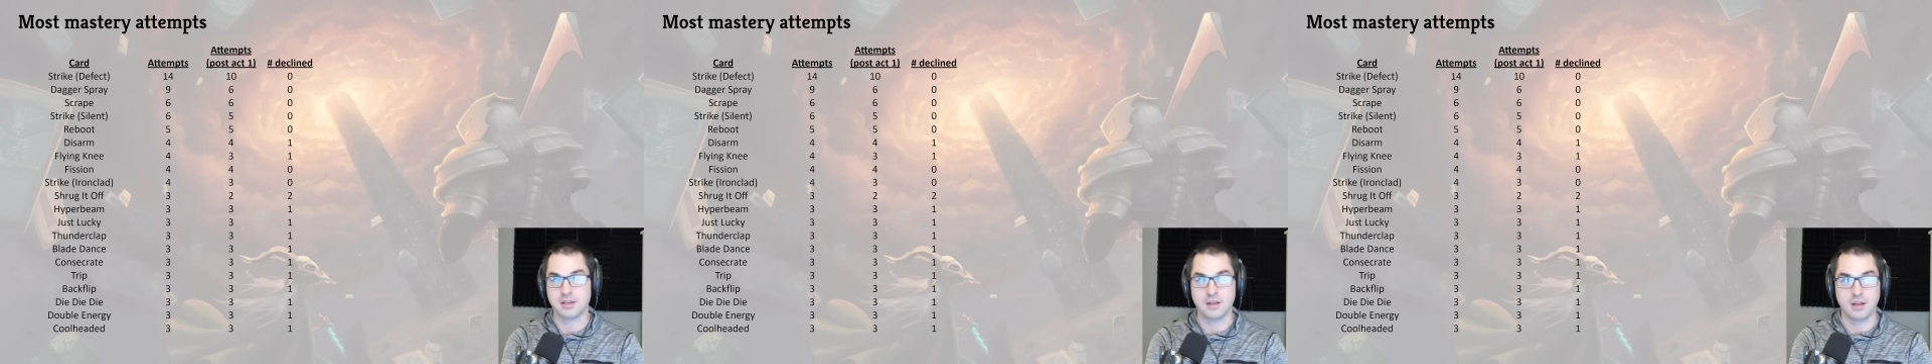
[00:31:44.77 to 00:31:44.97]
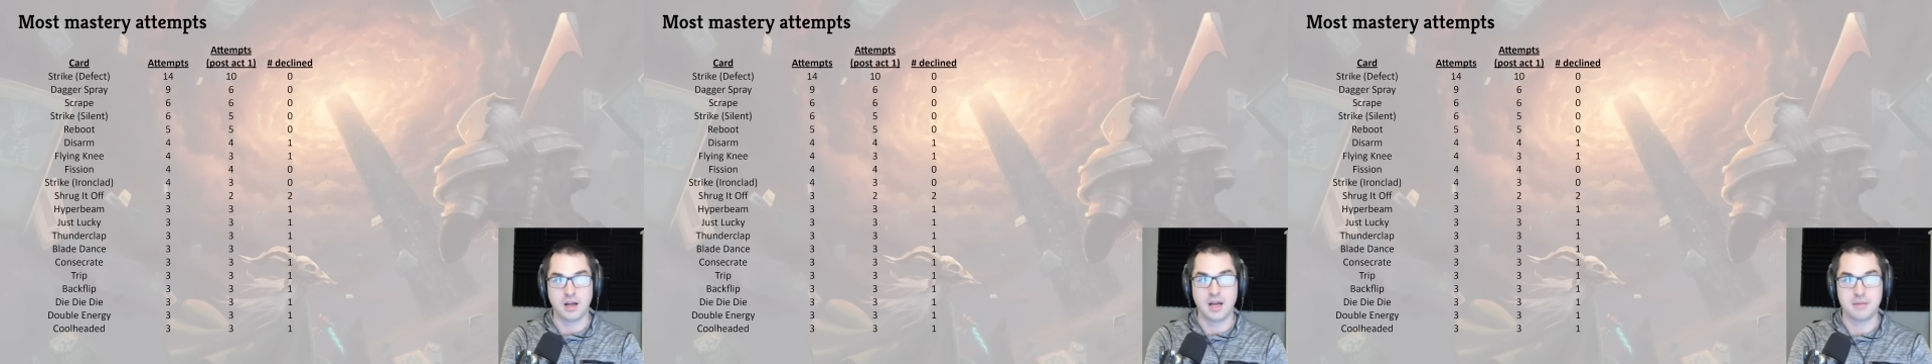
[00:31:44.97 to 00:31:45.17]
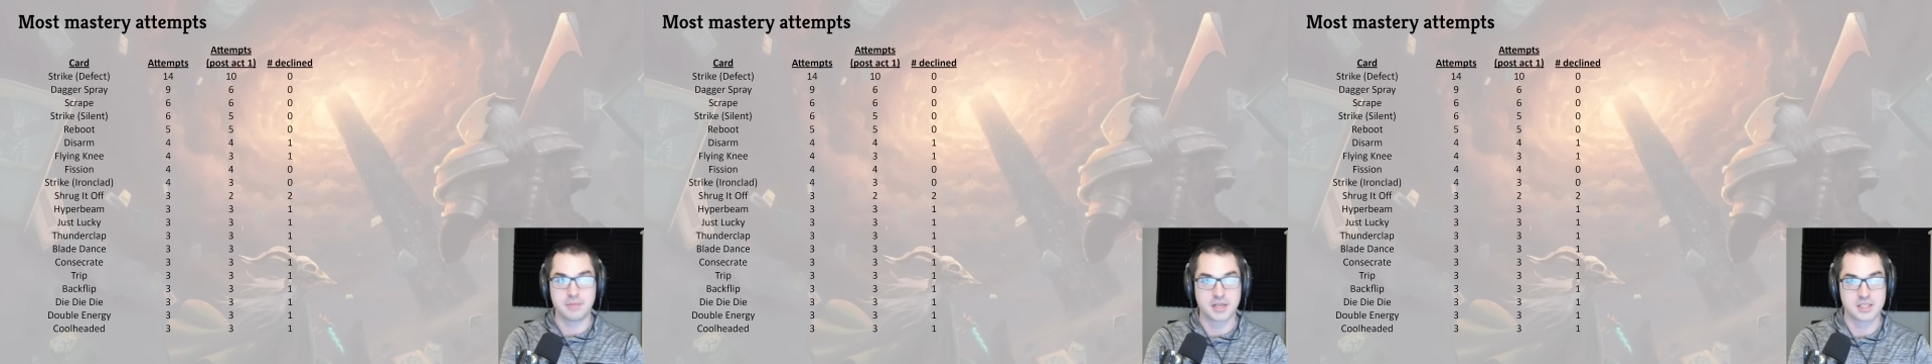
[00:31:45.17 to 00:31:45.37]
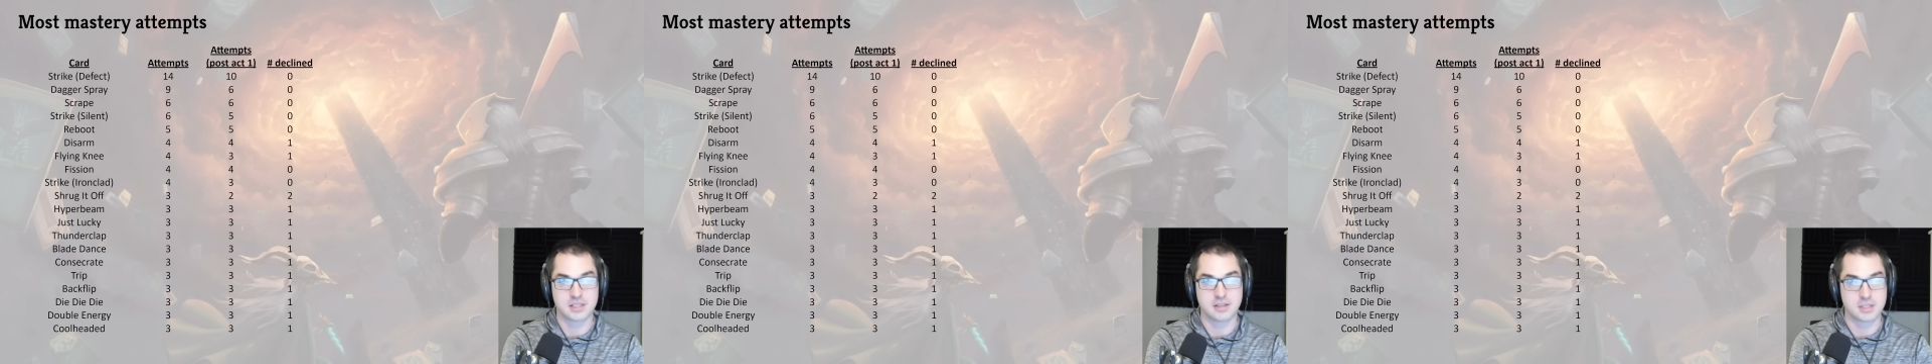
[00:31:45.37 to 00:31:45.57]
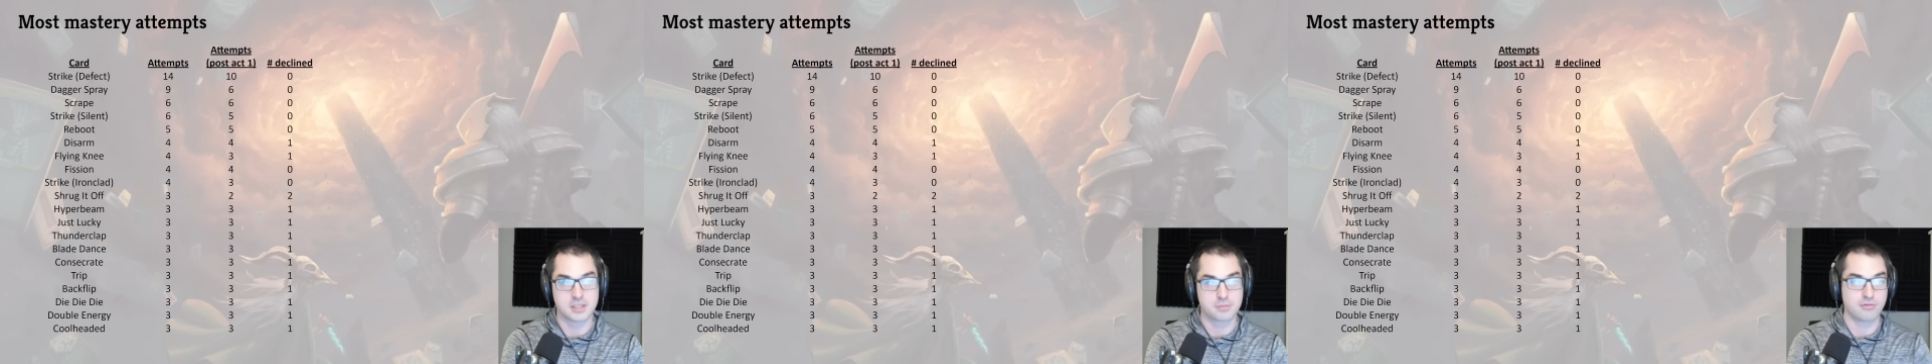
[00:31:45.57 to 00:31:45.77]
lot because
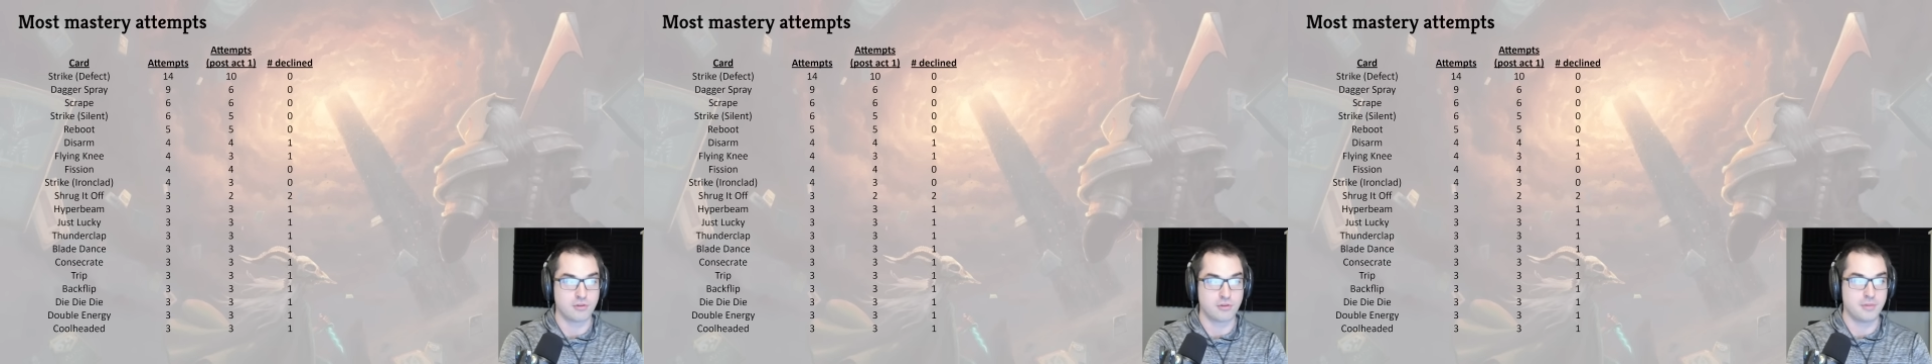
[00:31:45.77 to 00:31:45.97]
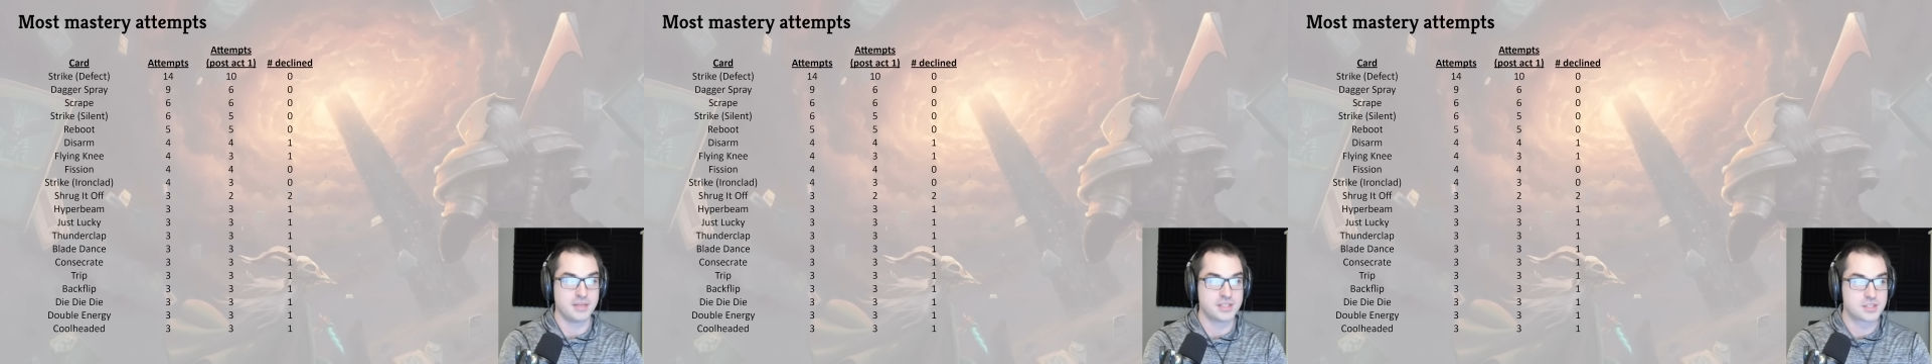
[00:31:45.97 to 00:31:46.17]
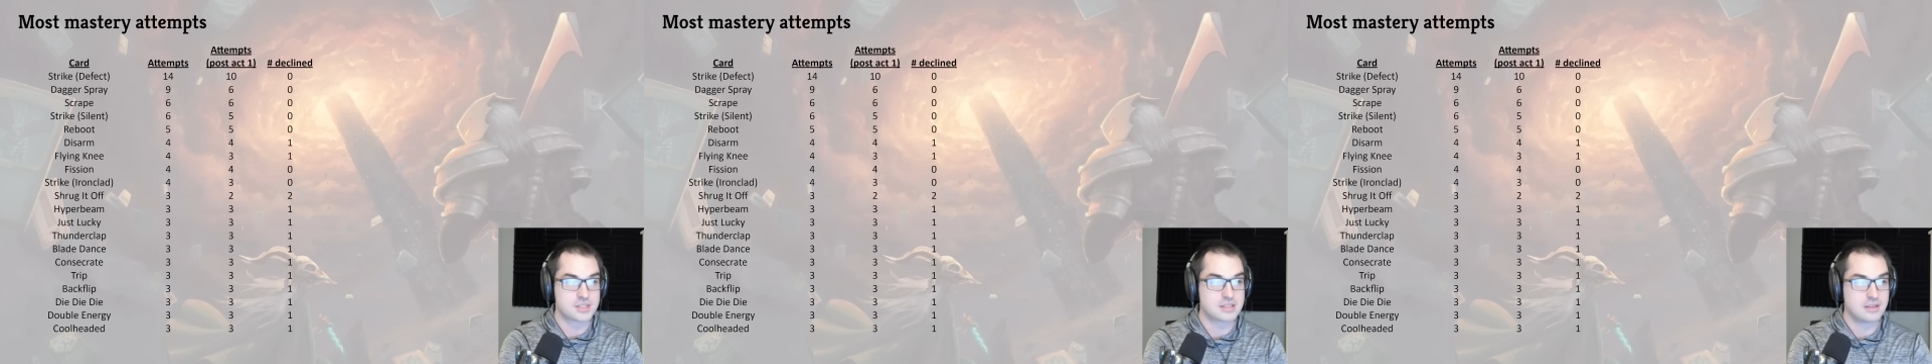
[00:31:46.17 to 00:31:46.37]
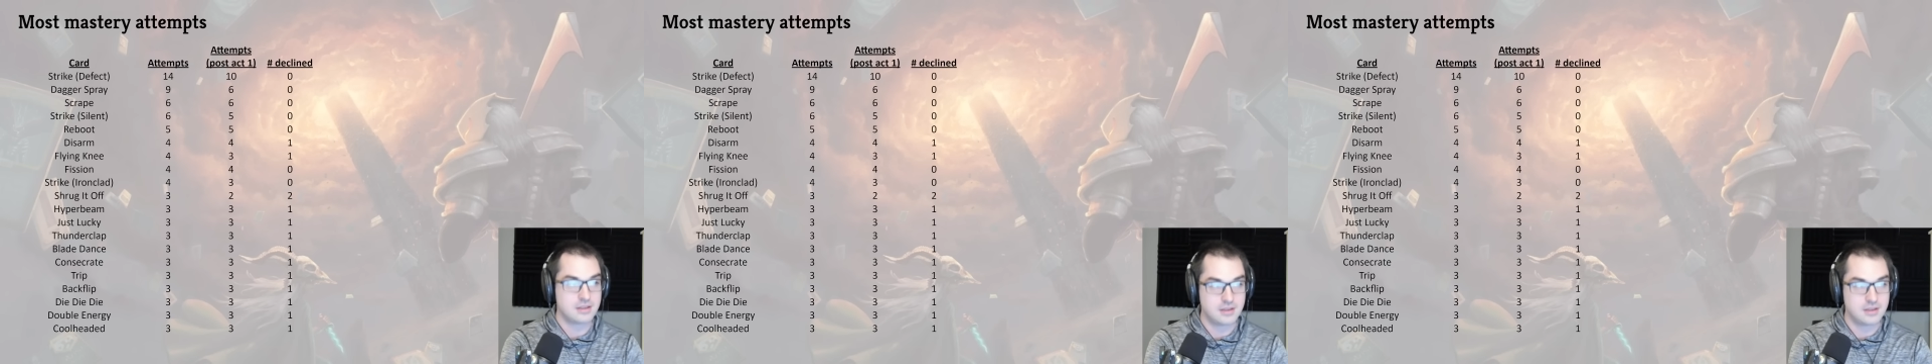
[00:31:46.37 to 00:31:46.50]
of this performance.